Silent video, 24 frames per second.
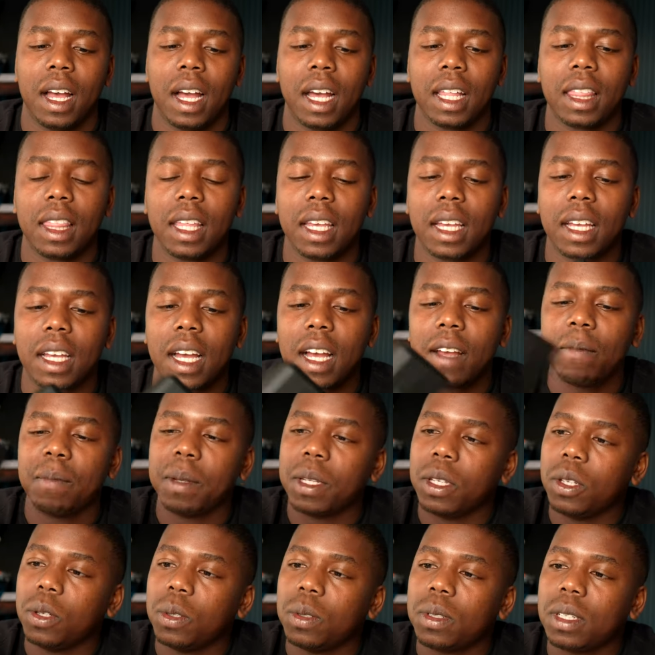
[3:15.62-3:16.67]
I think I've
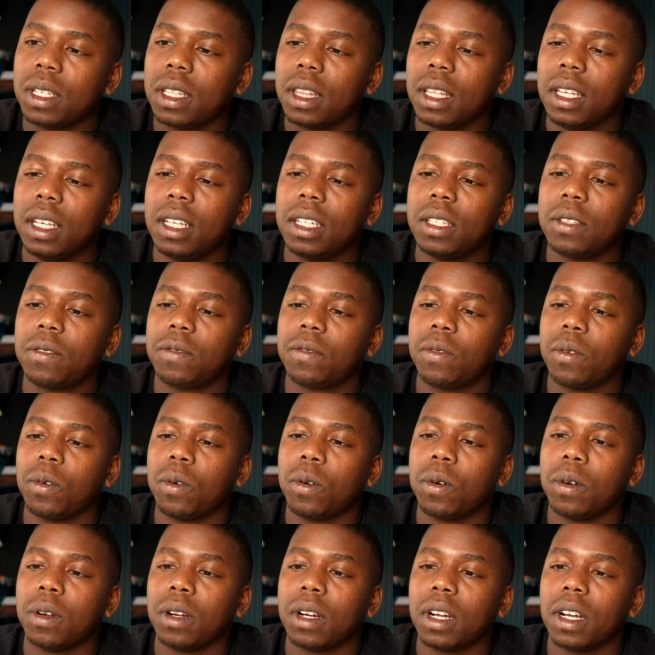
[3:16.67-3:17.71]
been using these
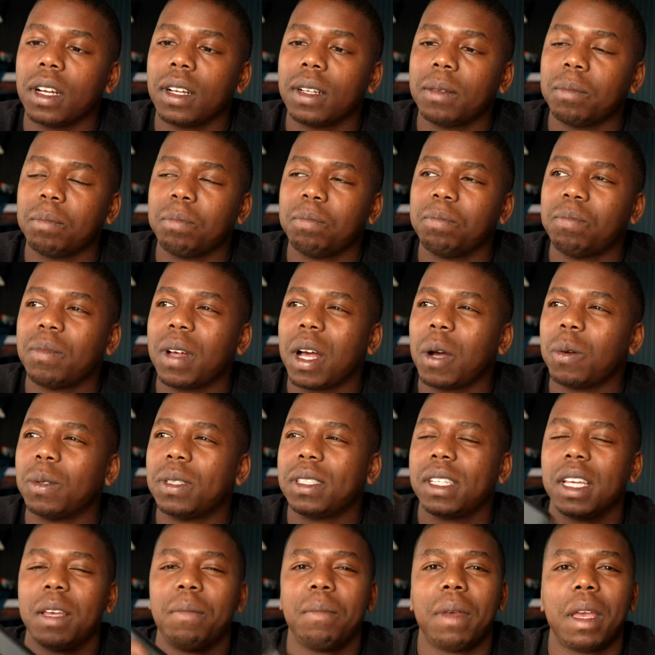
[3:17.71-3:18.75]
for I would
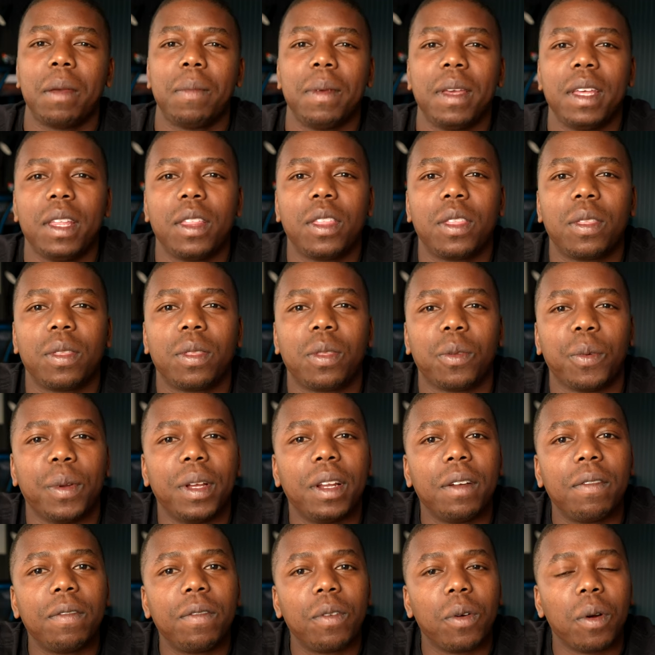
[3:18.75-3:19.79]
say maybe three
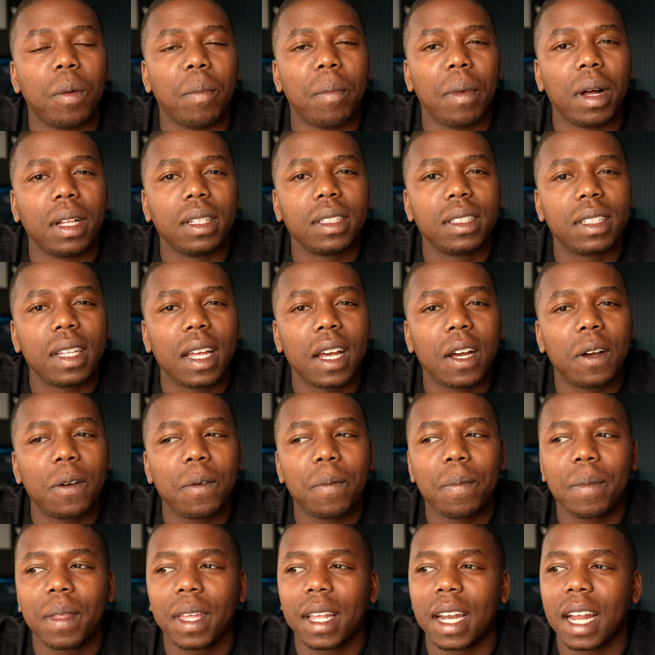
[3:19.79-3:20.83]
to four months
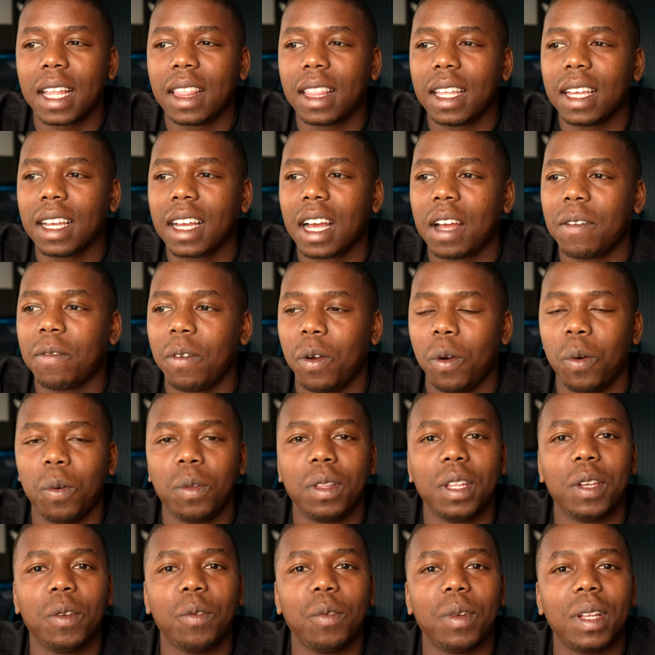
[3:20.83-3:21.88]
now, and I think I've
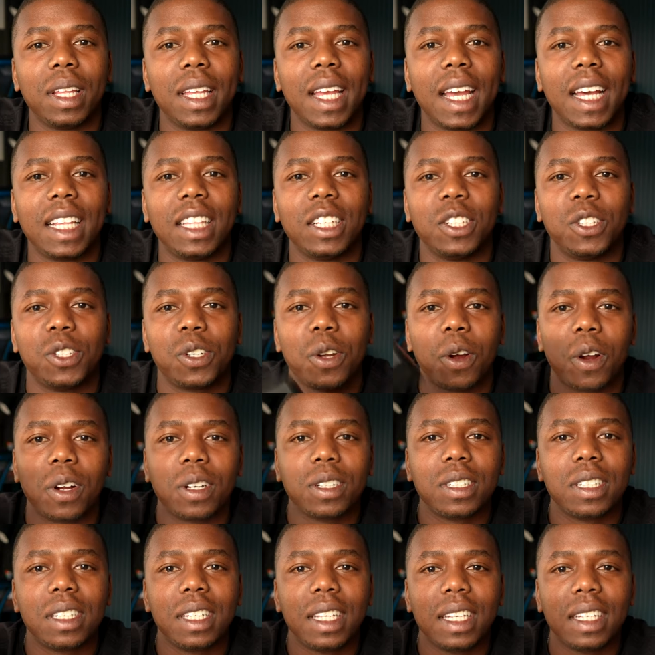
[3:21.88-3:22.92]
only really had to
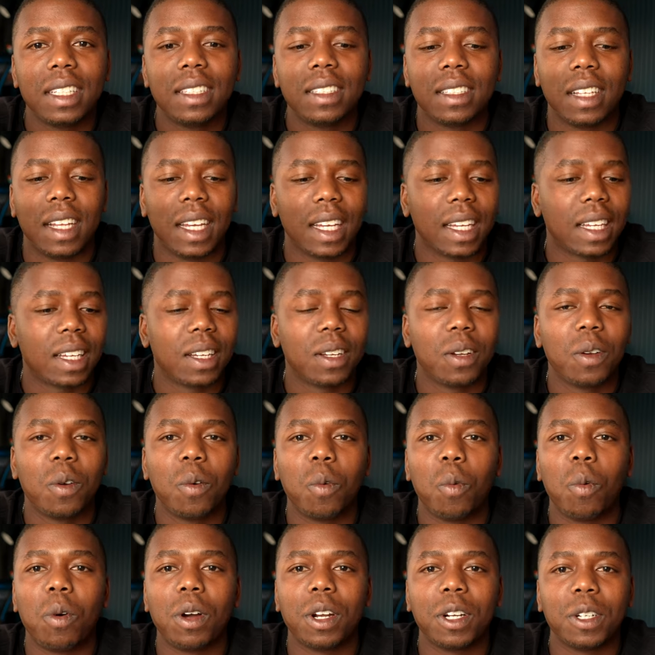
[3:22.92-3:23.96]
charge these like
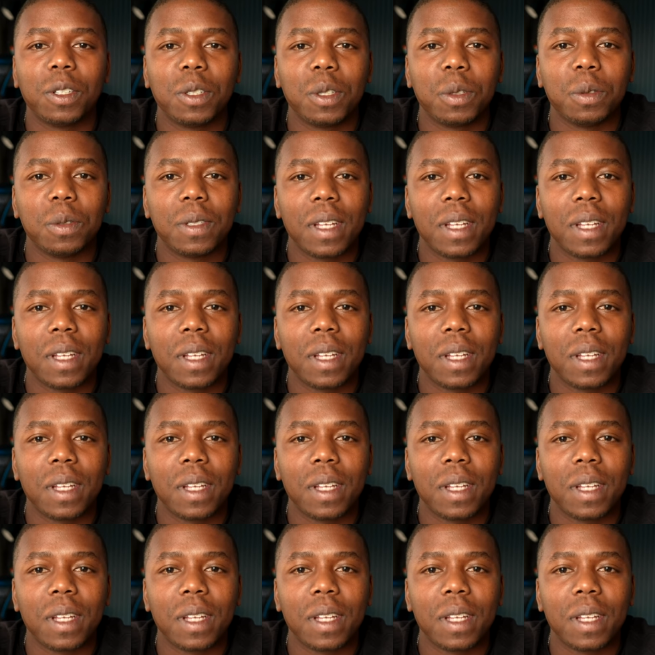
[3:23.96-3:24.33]
one or two